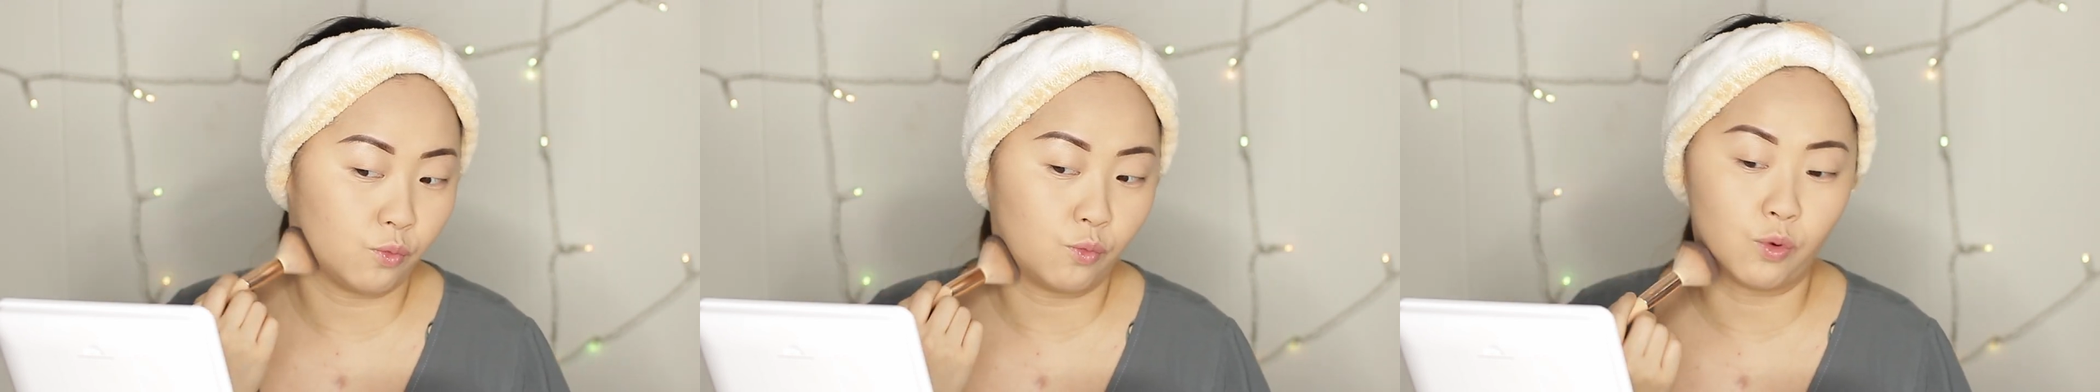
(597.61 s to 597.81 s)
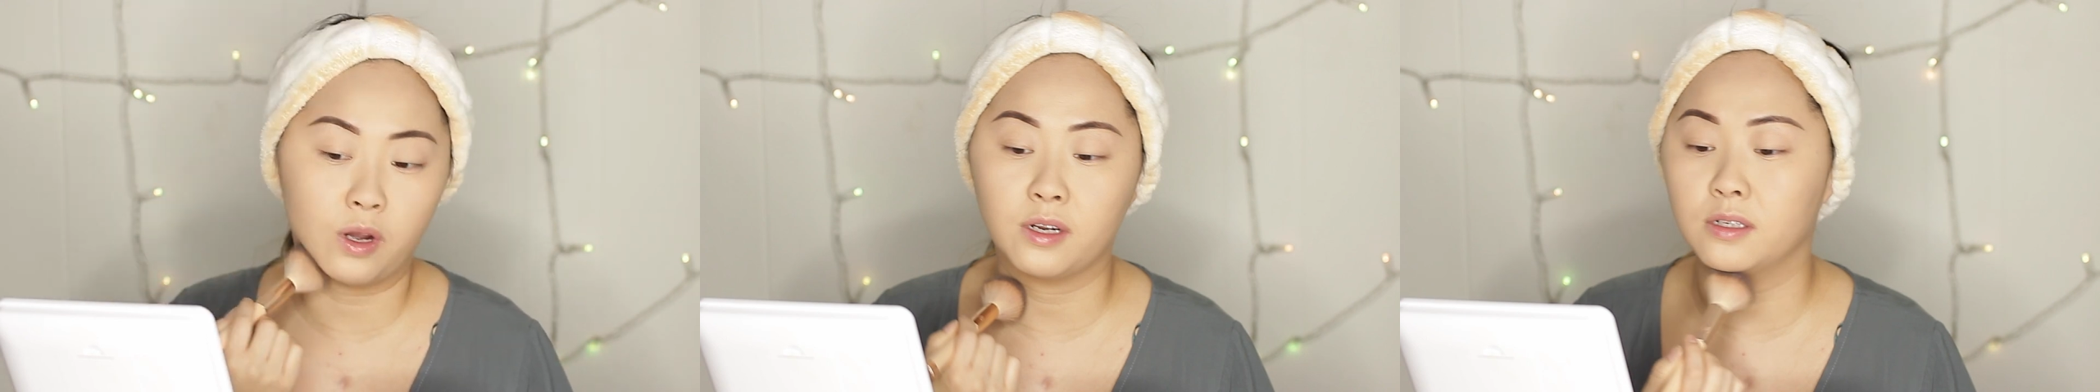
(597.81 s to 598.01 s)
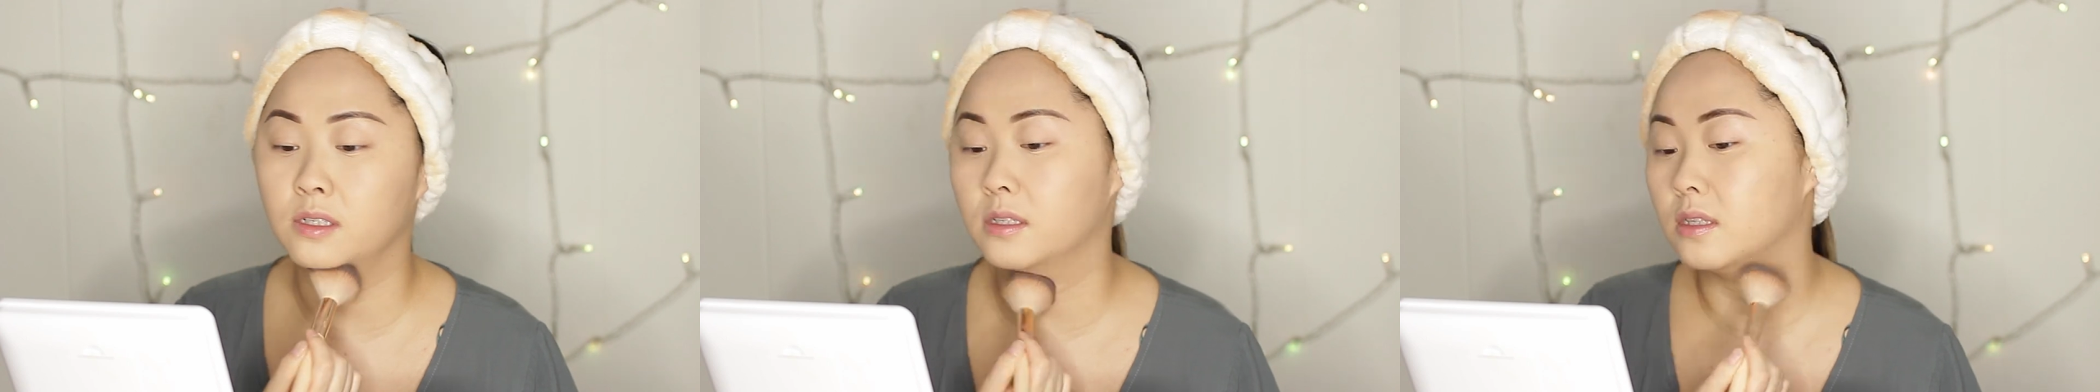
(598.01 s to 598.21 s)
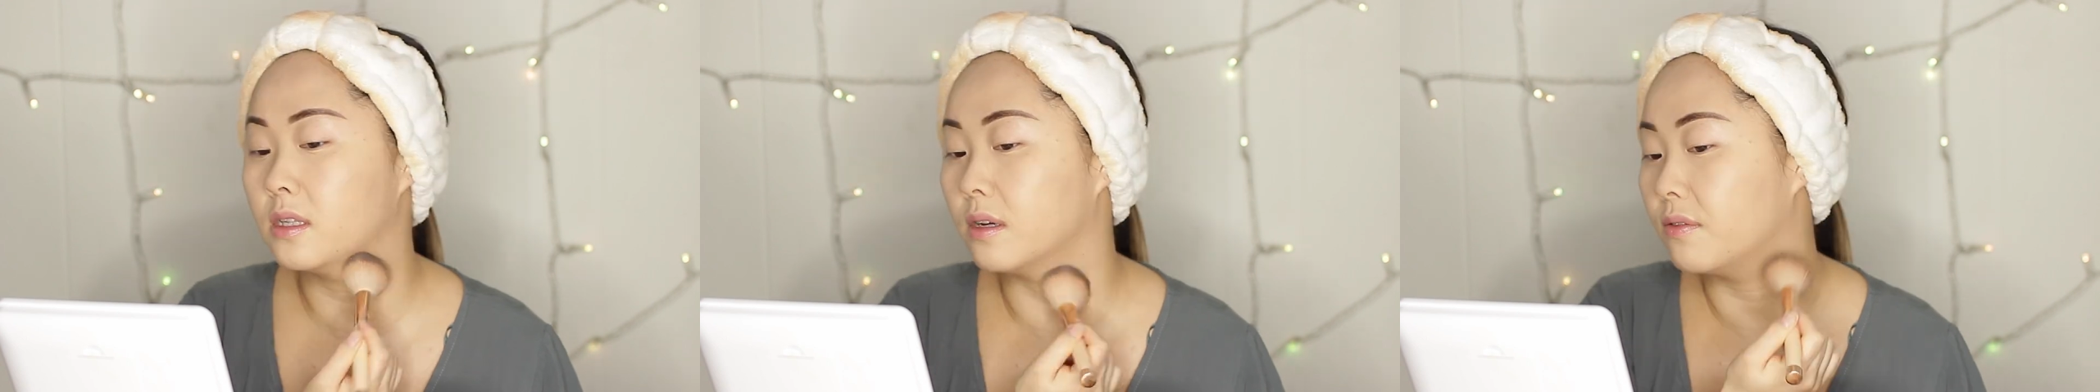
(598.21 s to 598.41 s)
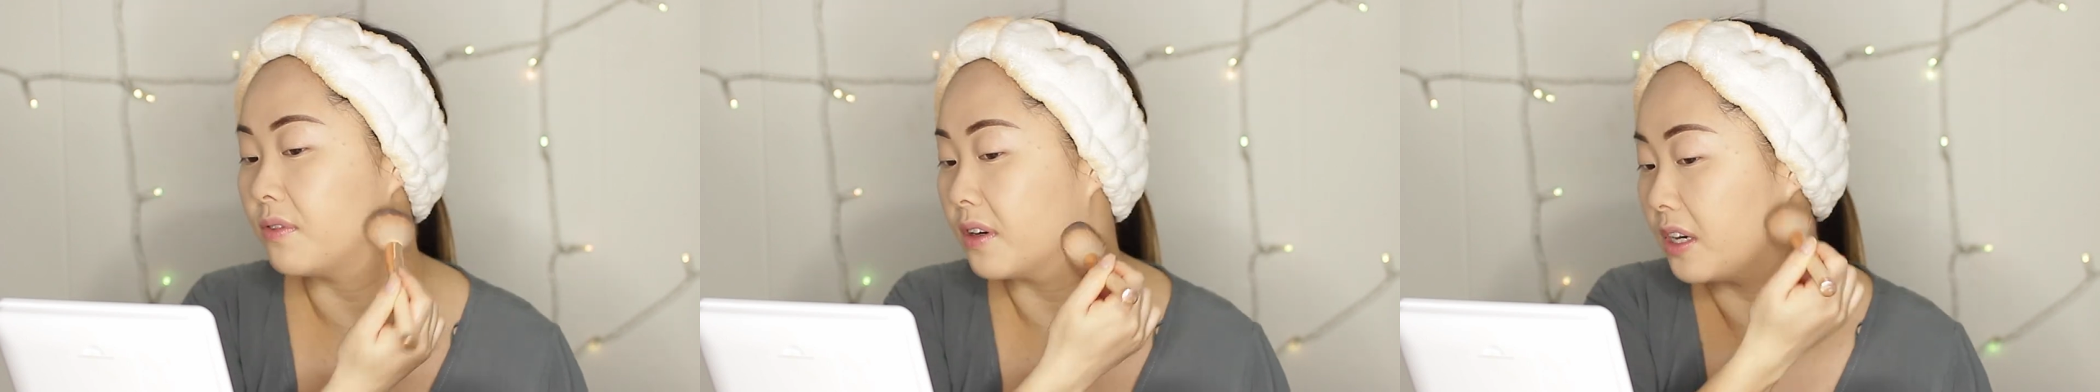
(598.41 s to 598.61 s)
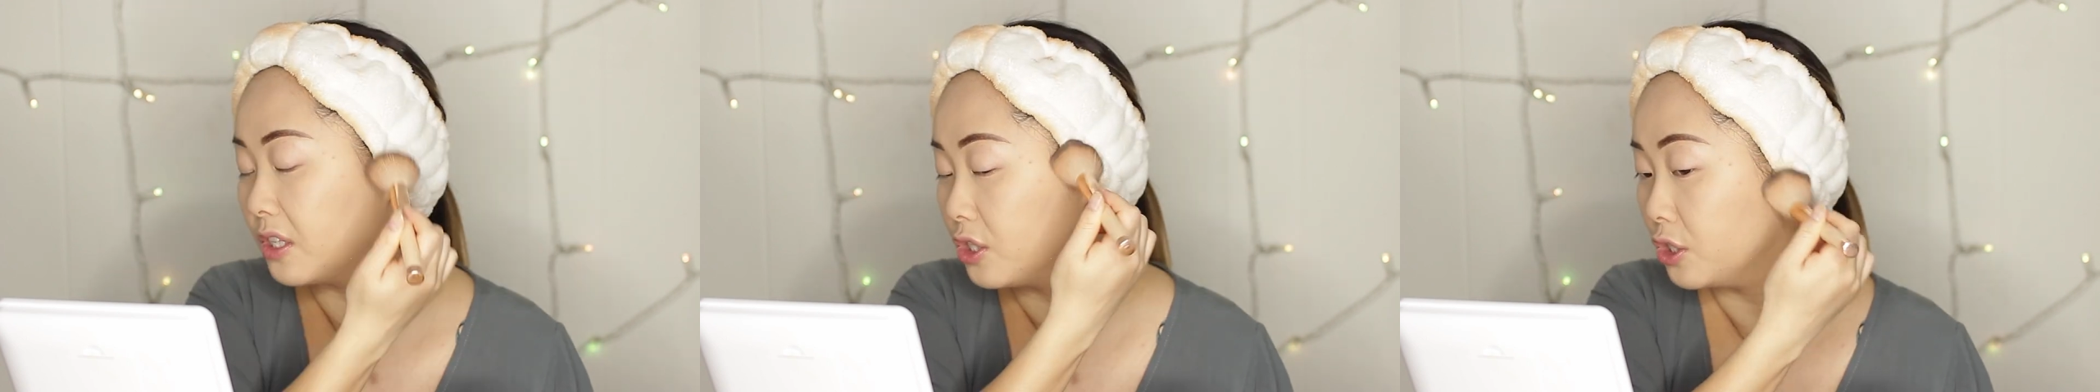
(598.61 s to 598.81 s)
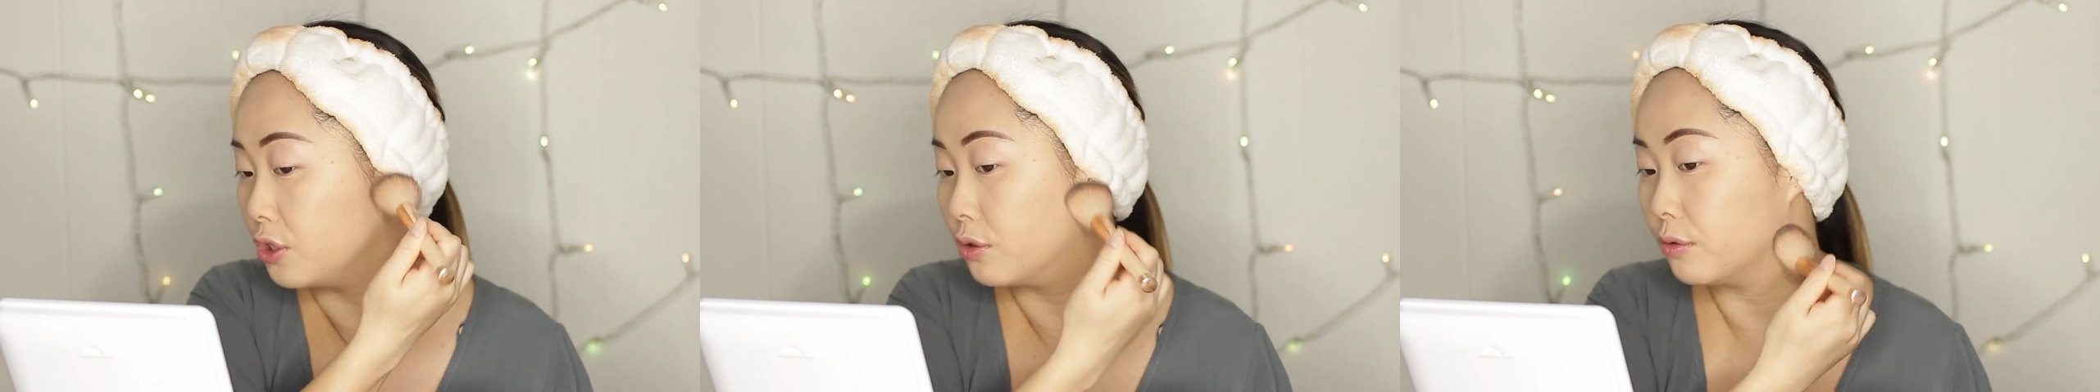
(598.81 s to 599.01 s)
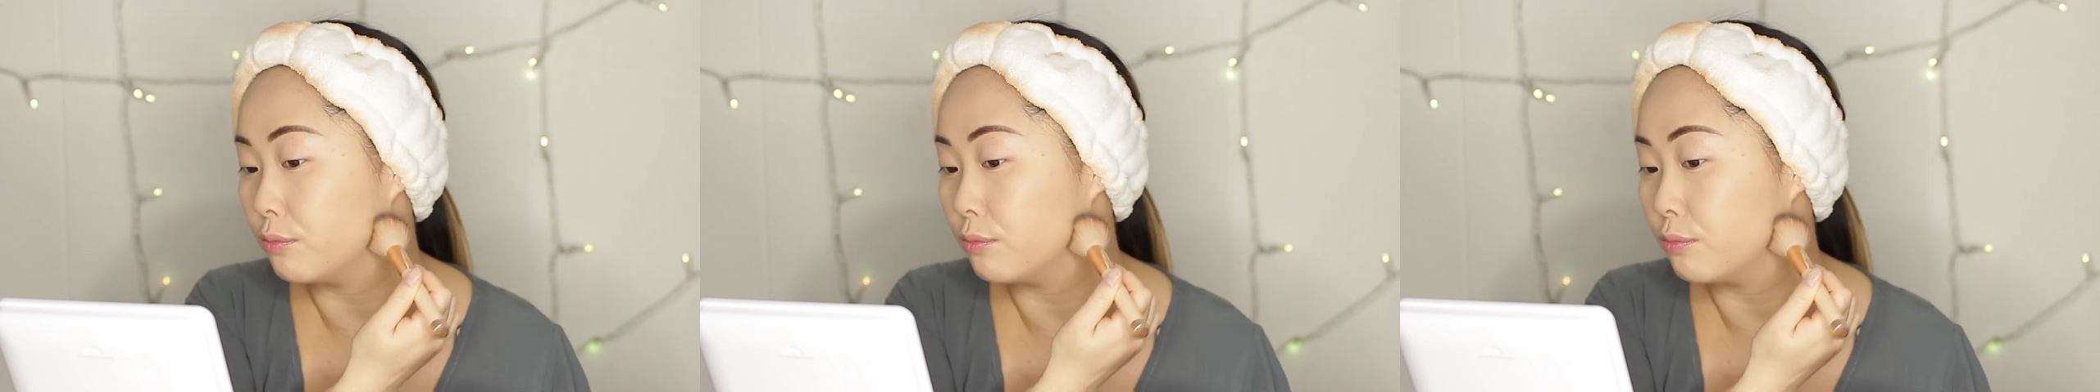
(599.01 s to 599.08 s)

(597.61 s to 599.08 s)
want the foundation to